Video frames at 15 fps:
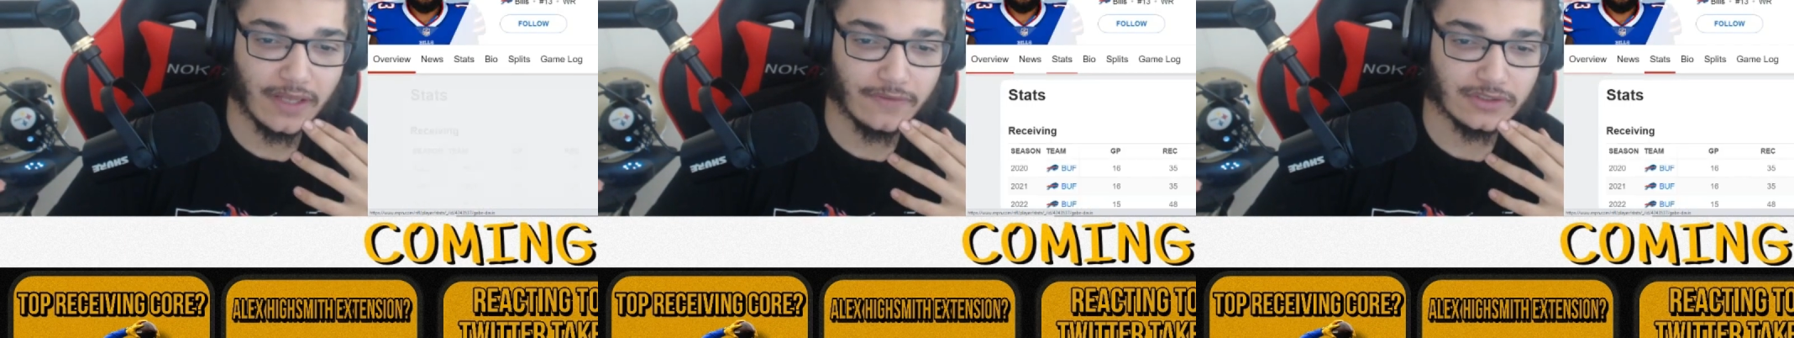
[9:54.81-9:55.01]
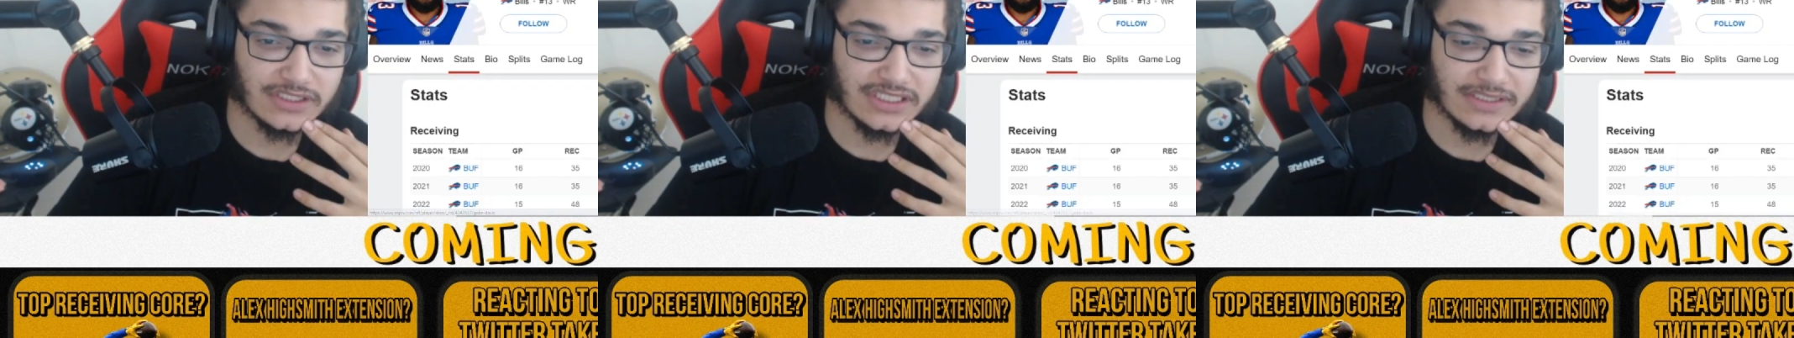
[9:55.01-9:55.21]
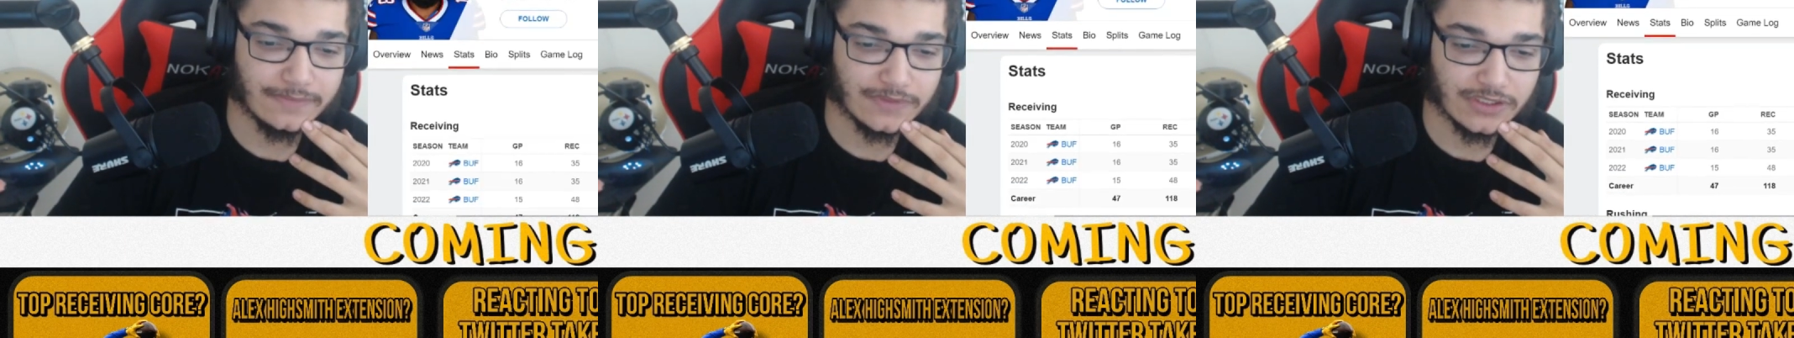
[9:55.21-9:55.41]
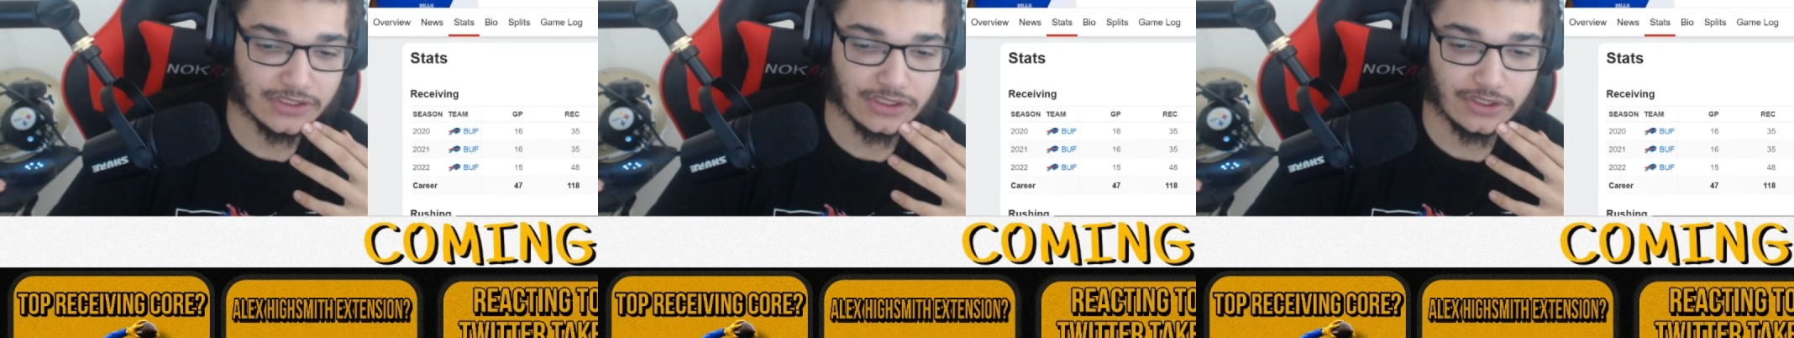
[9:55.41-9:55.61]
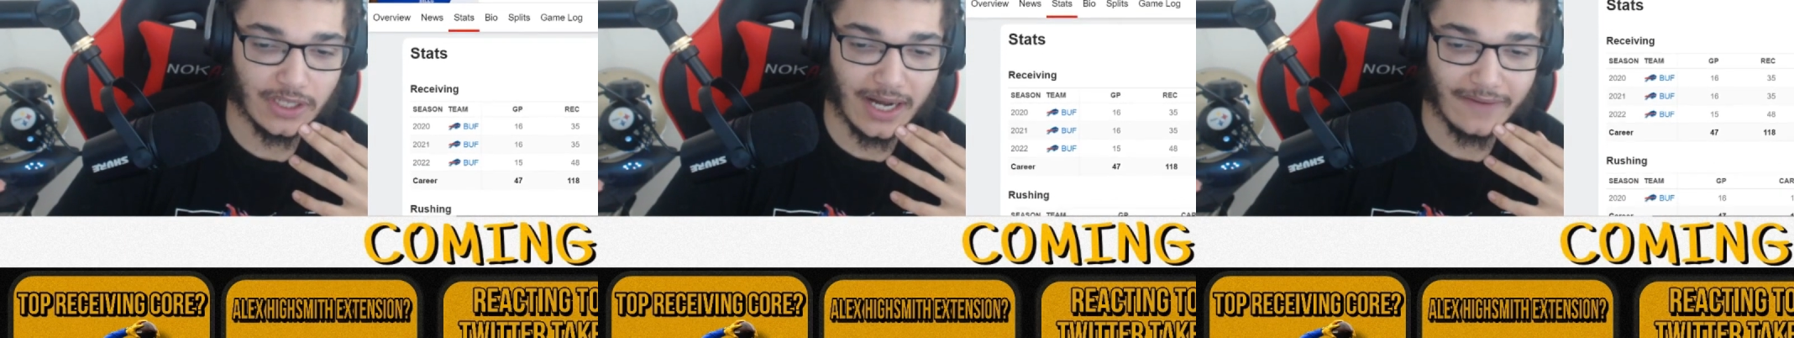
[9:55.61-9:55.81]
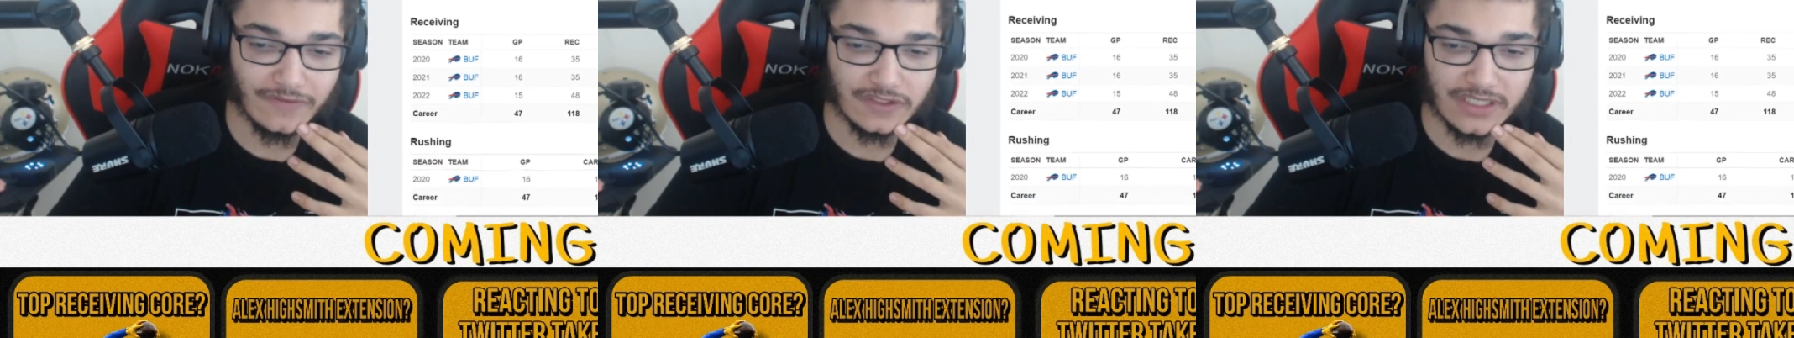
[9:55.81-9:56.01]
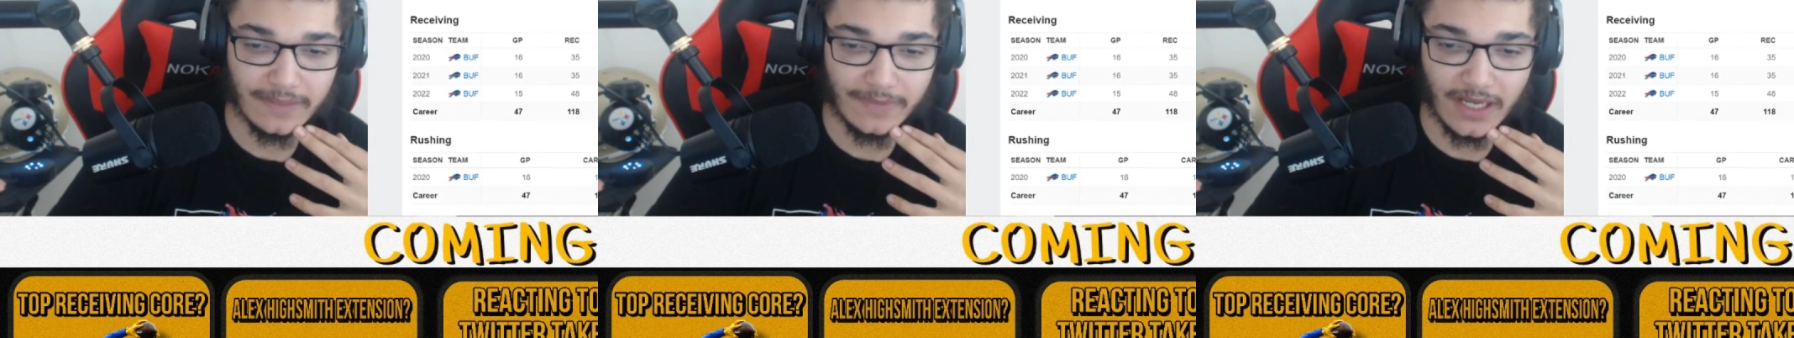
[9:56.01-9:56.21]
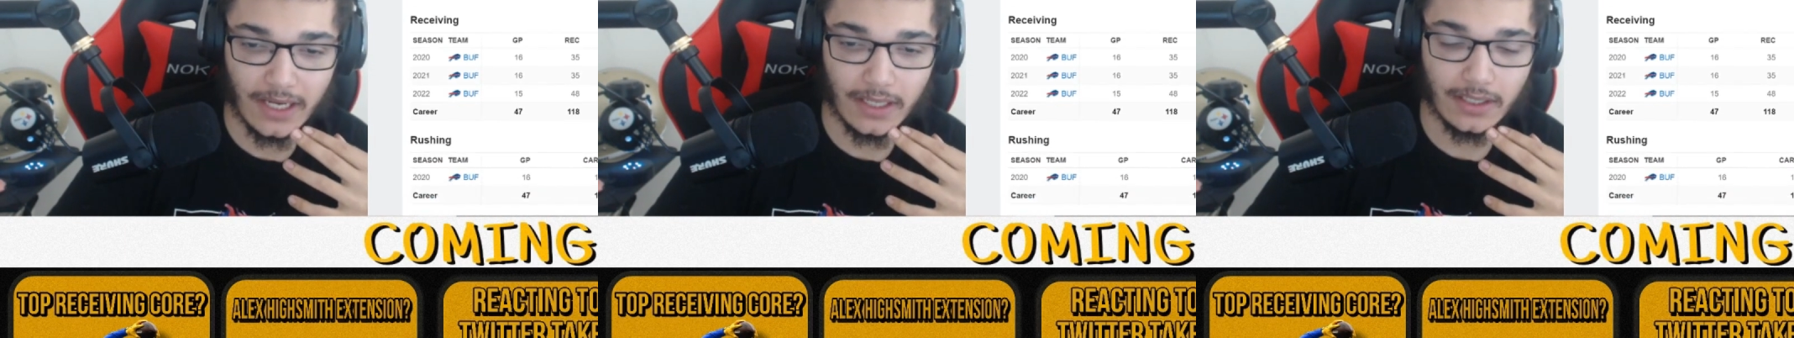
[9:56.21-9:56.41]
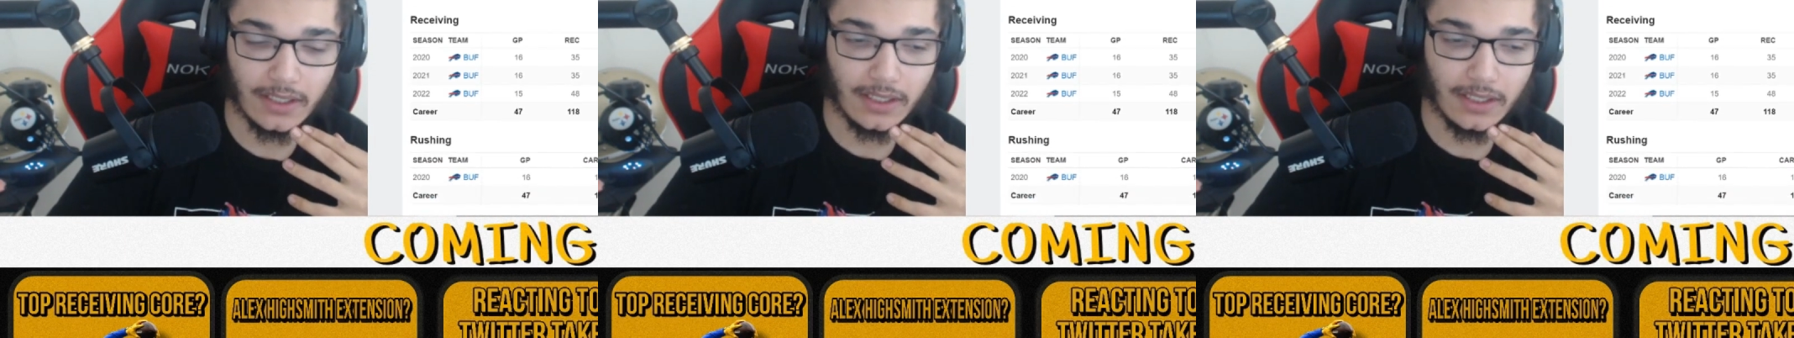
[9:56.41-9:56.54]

other teams because obviously I'm not.